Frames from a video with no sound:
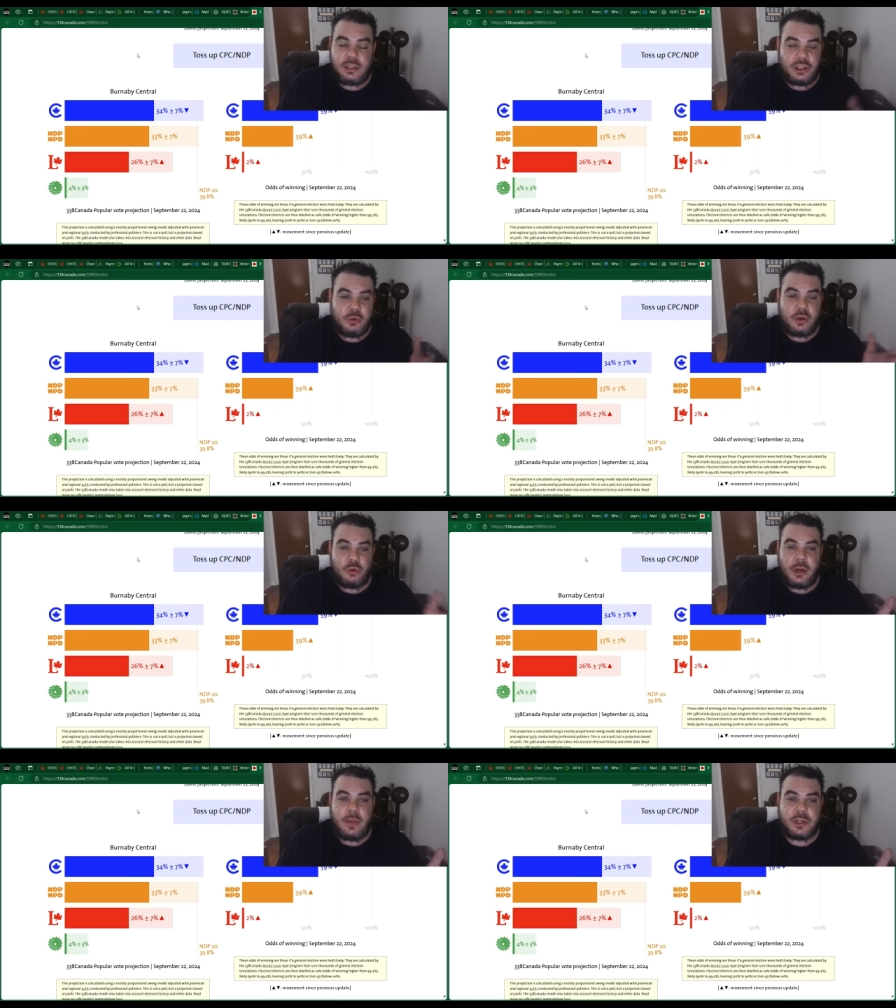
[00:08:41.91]
Do you
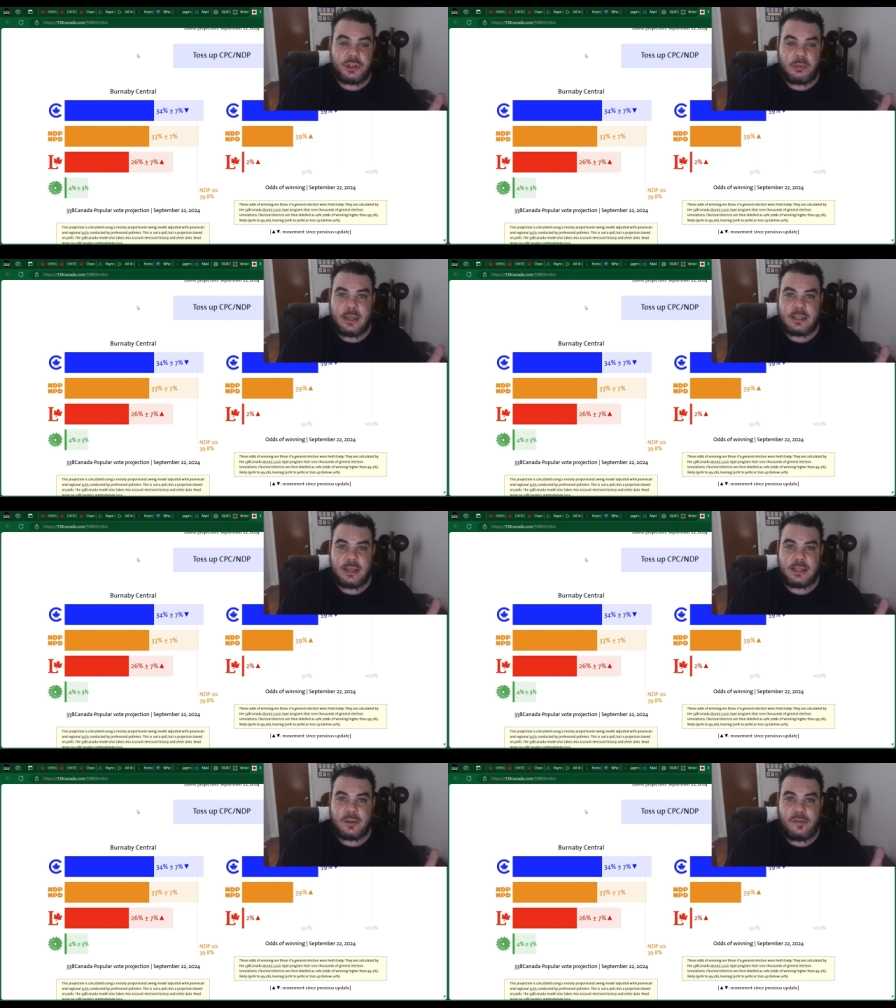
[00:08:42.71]
agree that Jagmeet
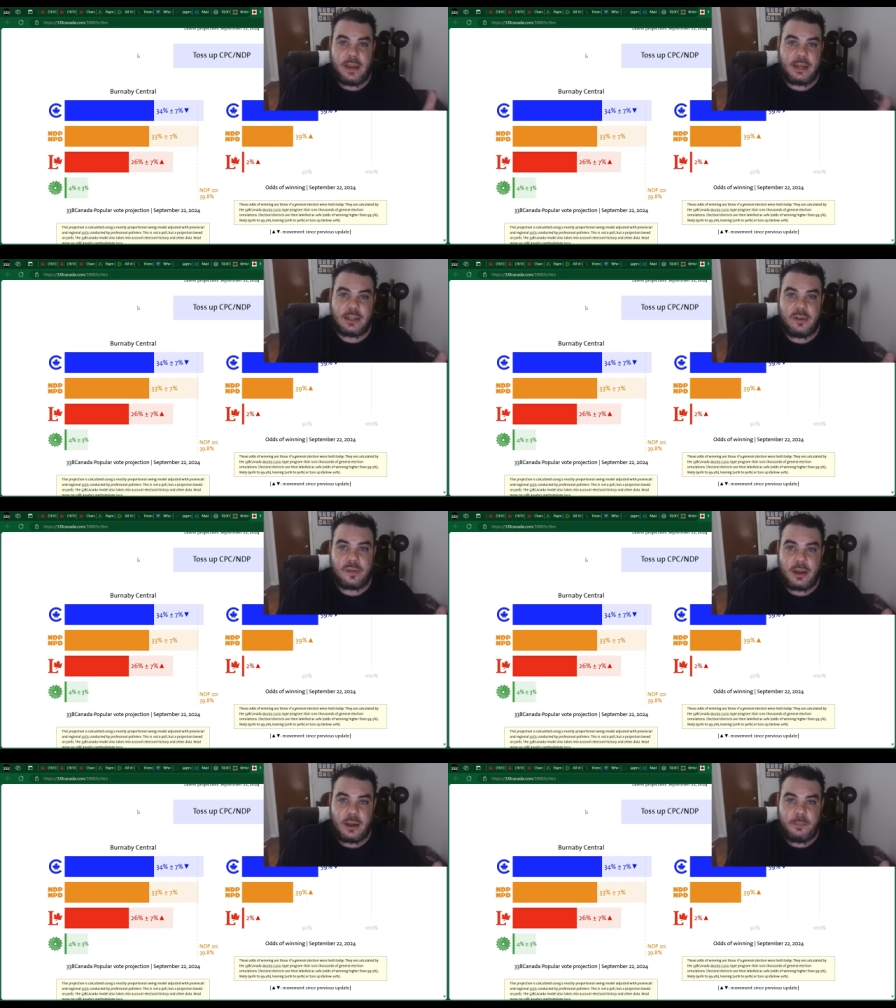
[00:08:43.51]
Singh's a fake tough
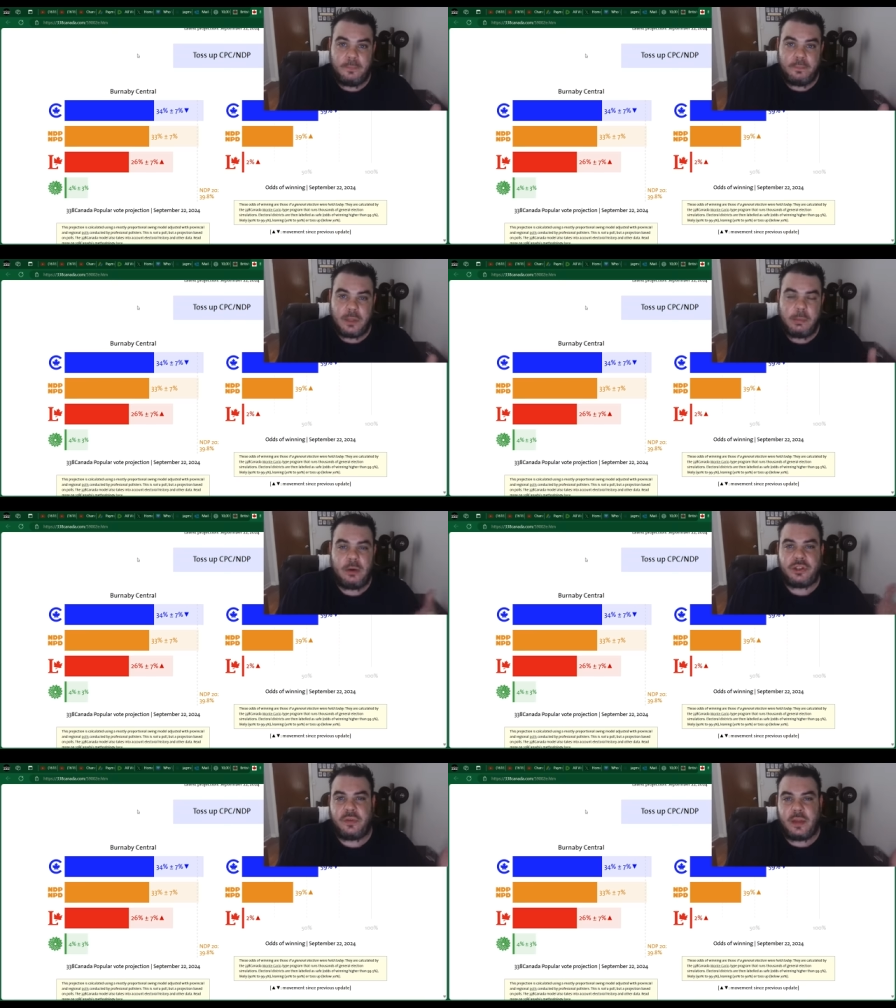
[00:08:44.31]
guy? Let me know
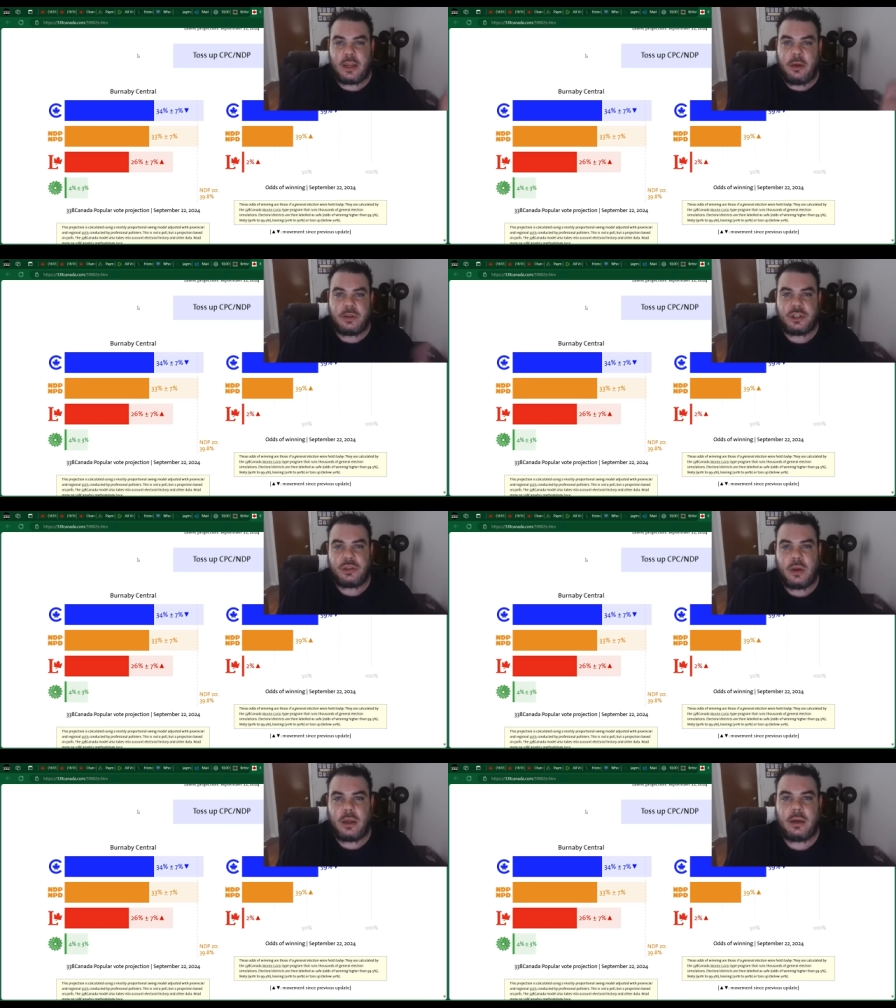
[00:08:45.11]
what you think. I always
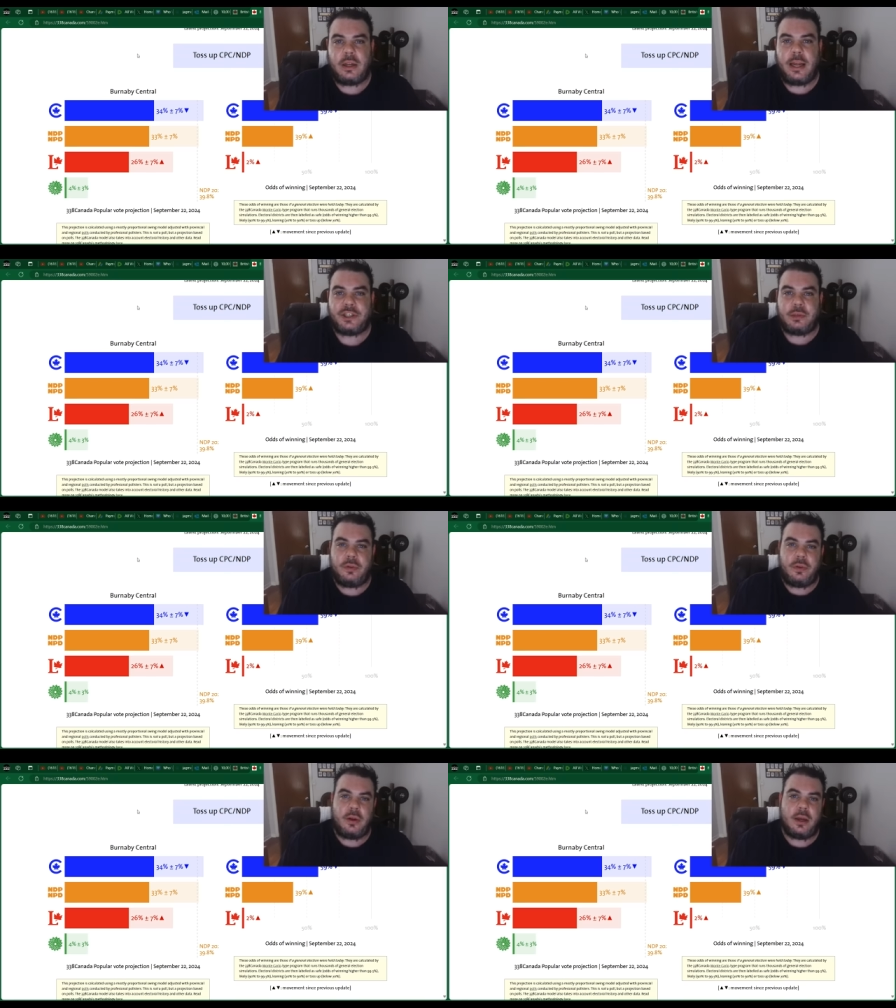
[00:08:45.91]
enjoy engaging
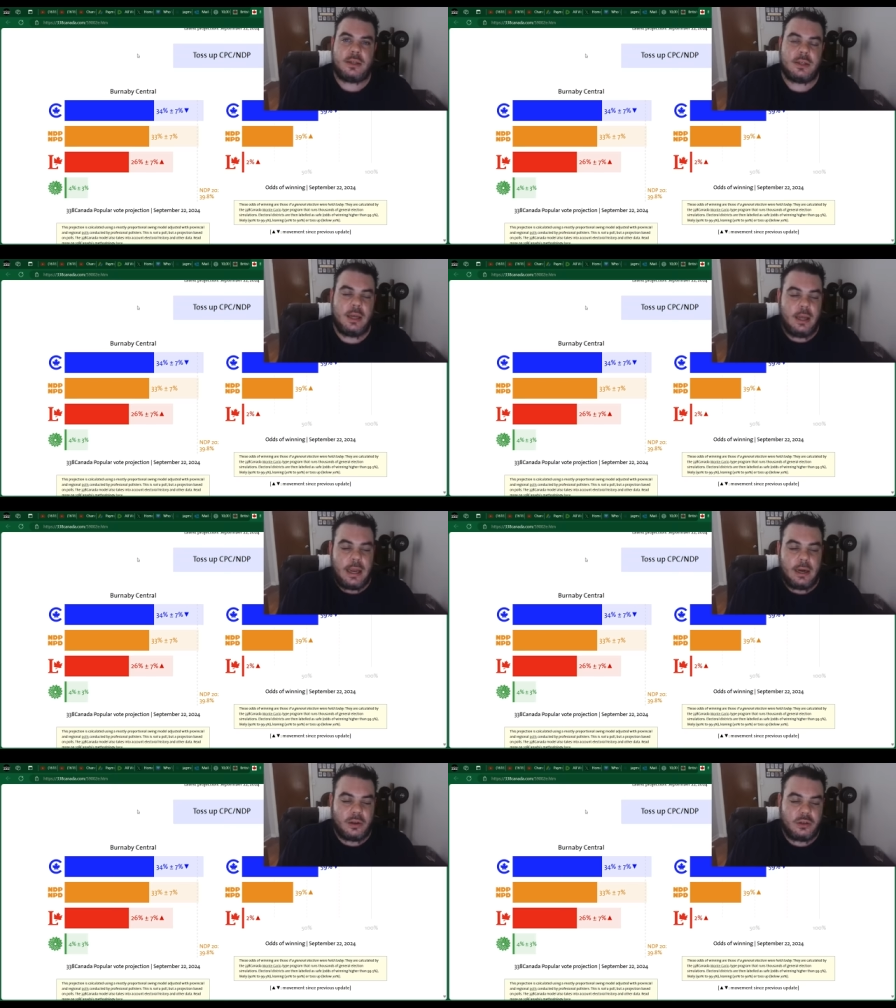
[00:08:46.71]
with you guys.
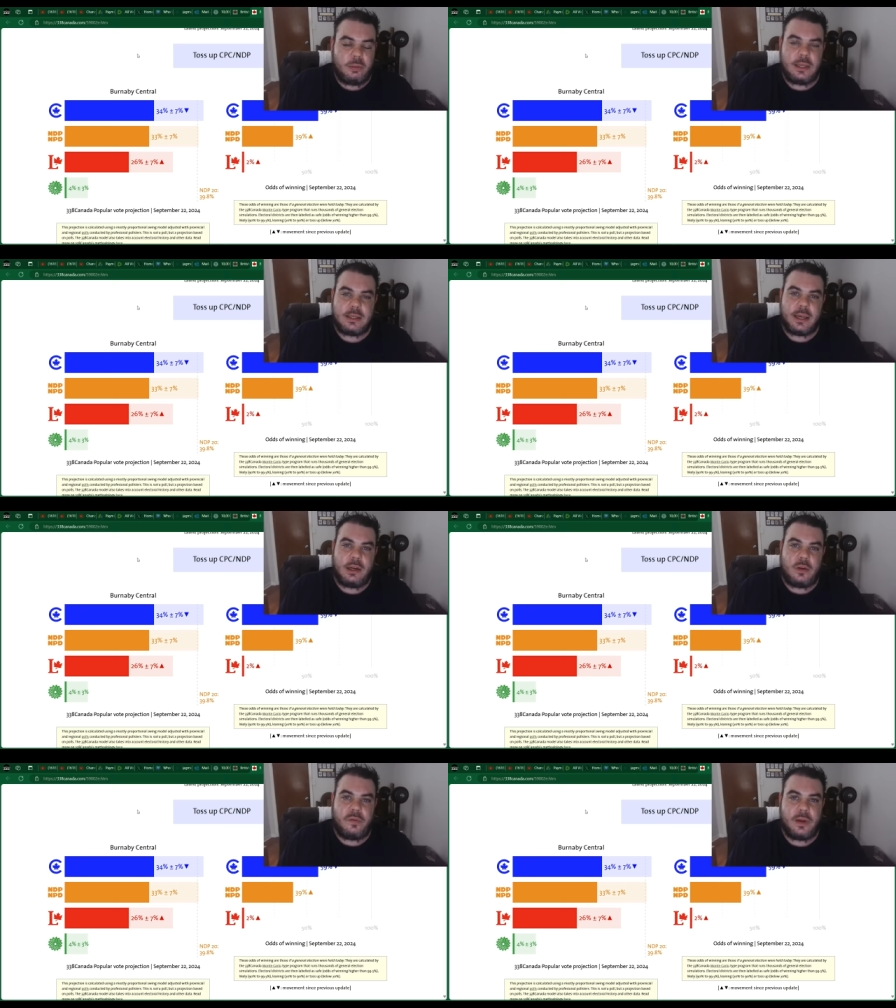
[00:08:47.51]
And also, please,
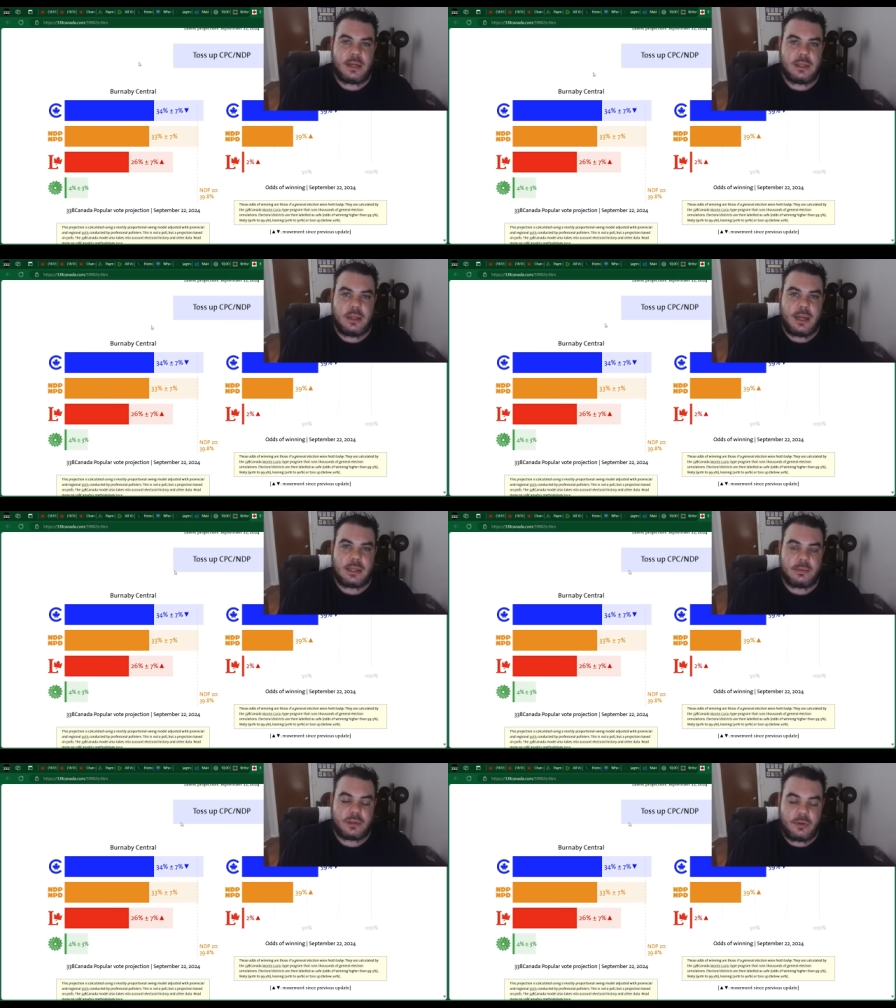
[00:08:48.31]
again, don't forget to like
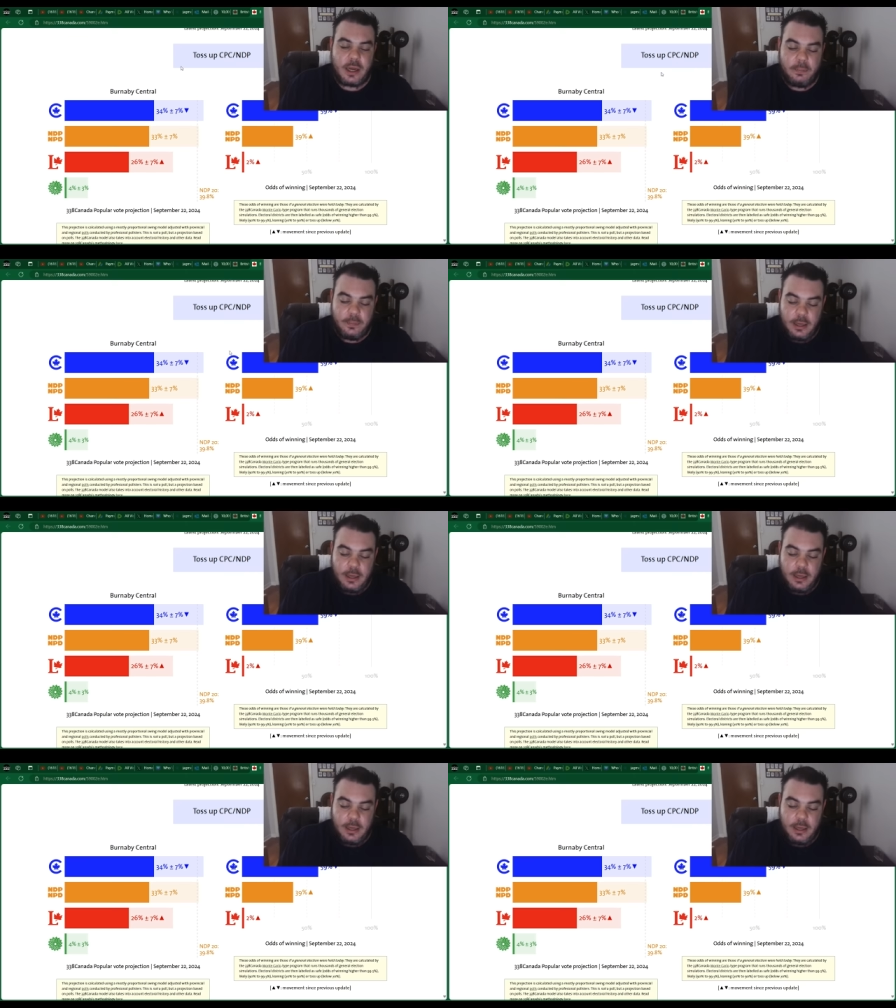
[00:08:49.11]
and subscribe.